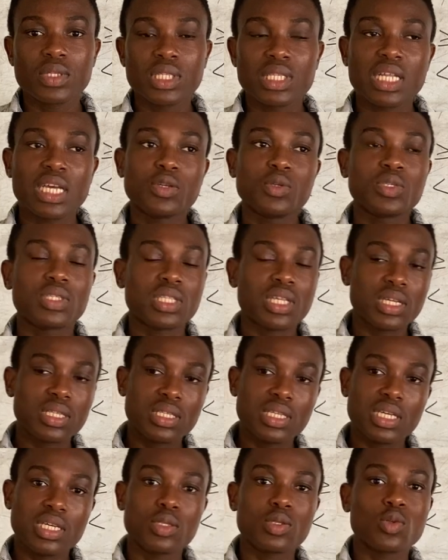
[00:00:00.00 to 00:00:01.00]
then you
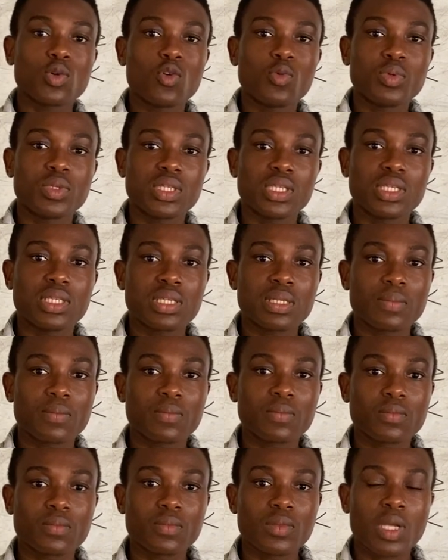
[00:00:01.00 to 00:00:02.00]
state its opposite.
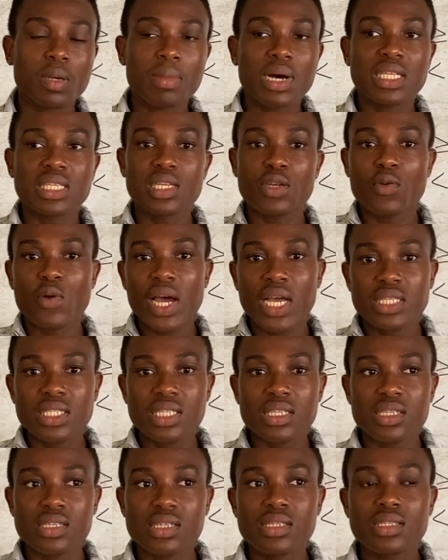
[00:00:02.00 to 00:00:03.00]
But in
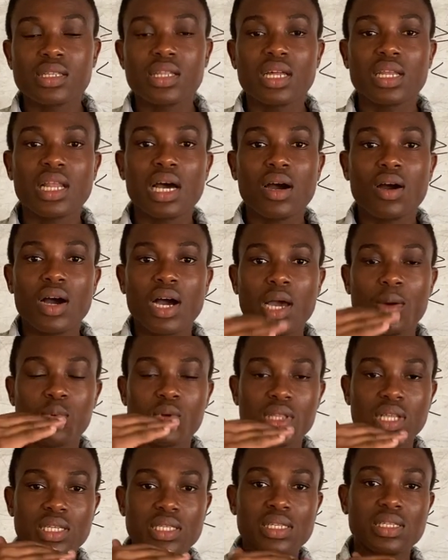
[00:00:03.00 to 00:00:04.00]
writing it, the null
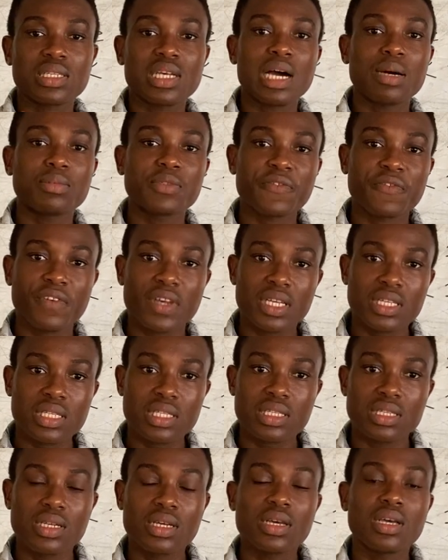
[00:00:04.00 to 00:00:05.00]
hypothesis comes
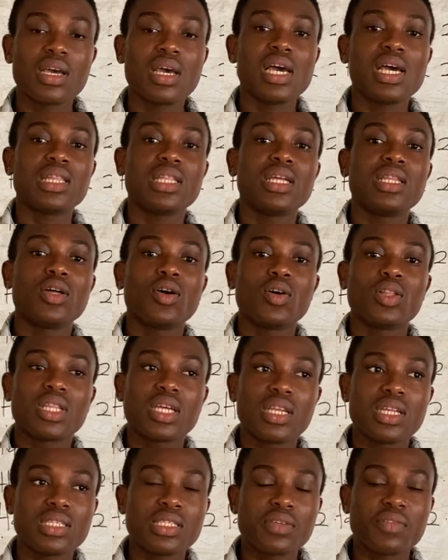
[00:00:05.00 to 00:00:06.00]
first, and then the
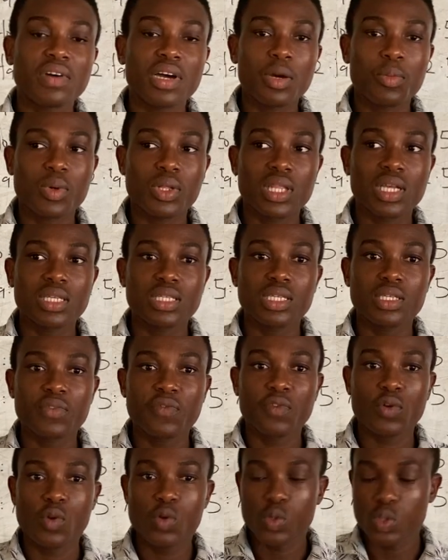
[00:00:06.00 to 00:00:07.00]
alternative hypothesis
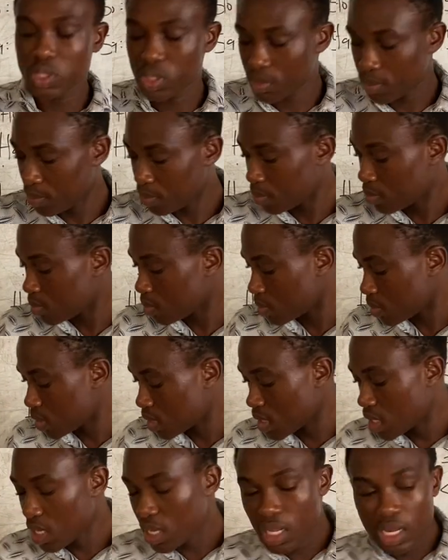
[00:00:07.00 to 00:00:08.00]
follows.
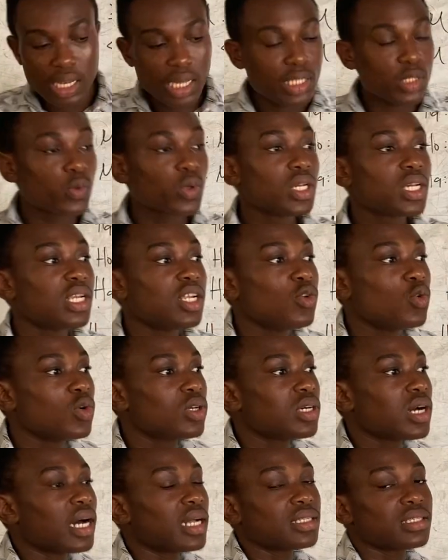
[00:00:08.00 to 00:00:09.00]
Let's quickly
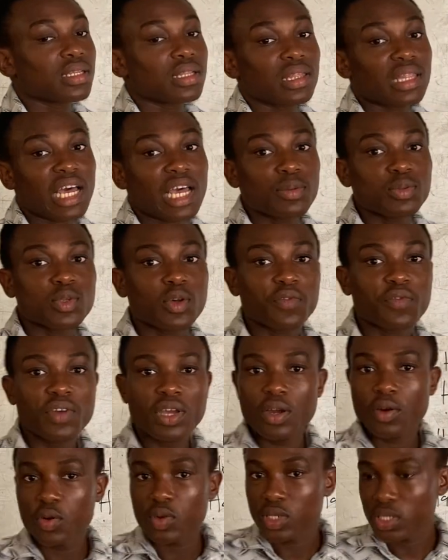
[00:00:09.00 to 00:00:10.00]
look at types of
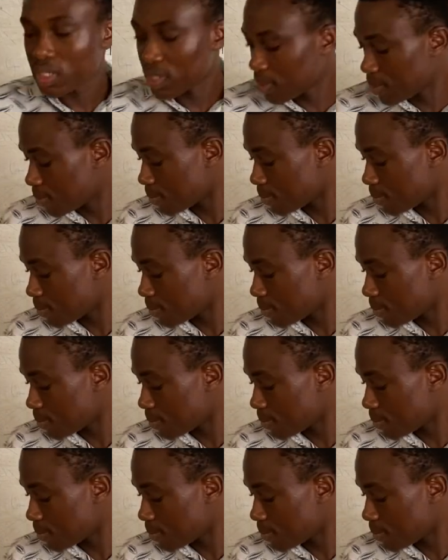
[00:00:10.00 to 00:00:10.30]
errors.